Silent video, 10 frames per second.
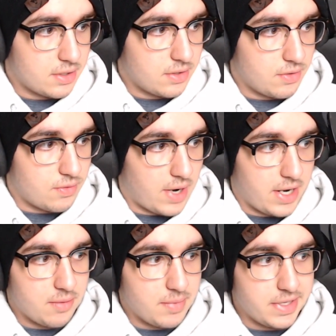
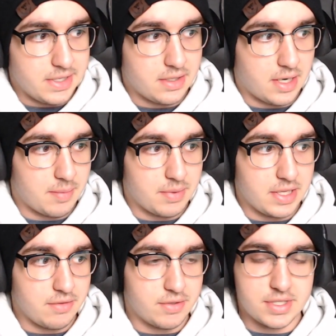Ryuman, I
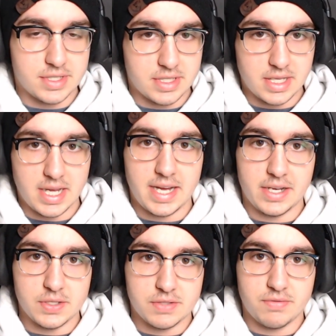believe, was the guy whose